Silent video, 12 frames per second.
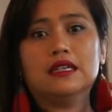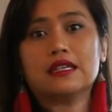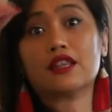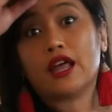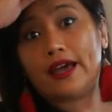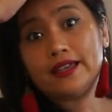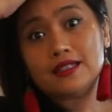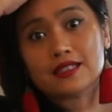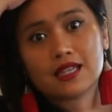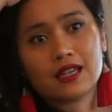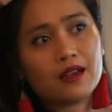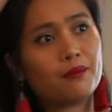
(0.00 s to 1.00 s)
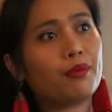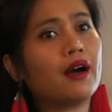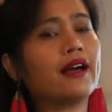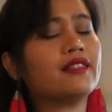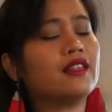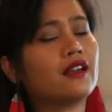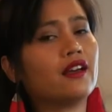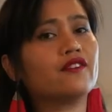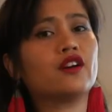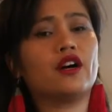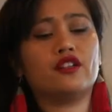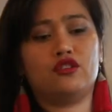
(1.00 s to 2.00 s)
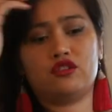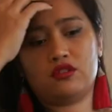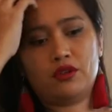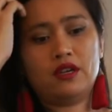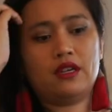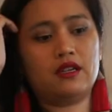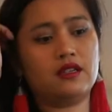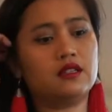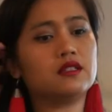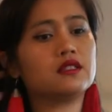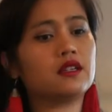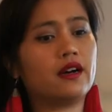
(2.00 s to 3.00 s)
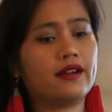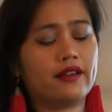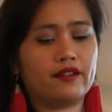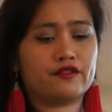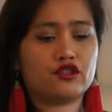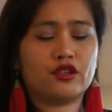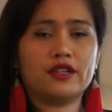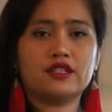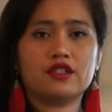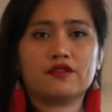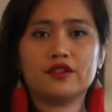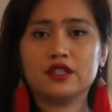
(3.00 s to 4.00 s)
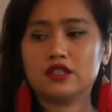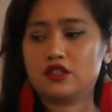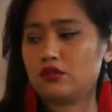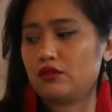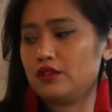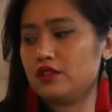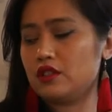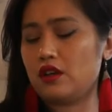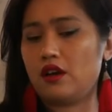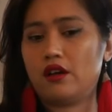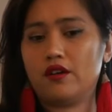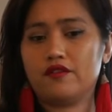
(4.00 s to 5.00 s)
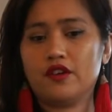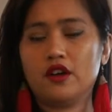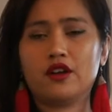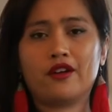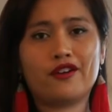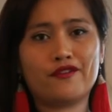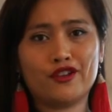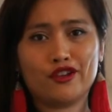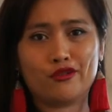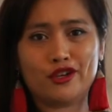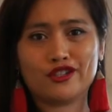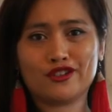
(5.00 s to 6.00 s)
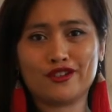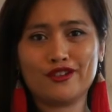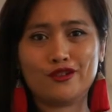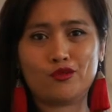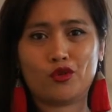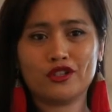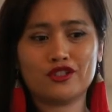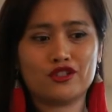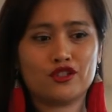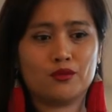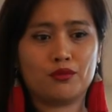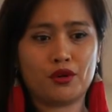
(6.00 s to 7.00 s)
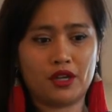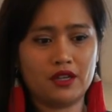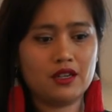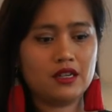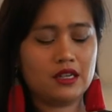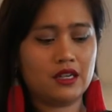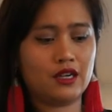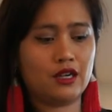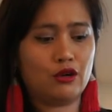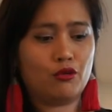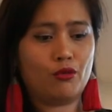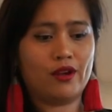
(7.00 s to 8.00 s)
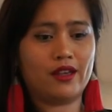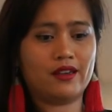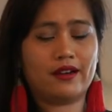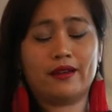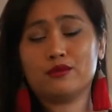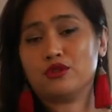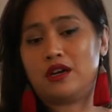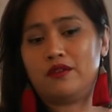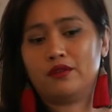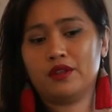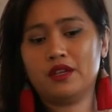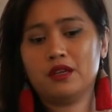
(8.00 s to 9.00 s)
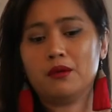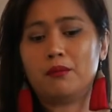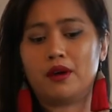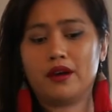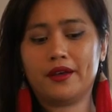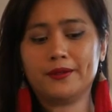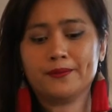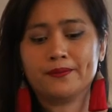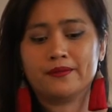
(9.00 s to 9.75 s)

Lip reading: light, but I think I've gotten used to it, and I have tried different sorts of configuration and what to bring when I'm traveling. But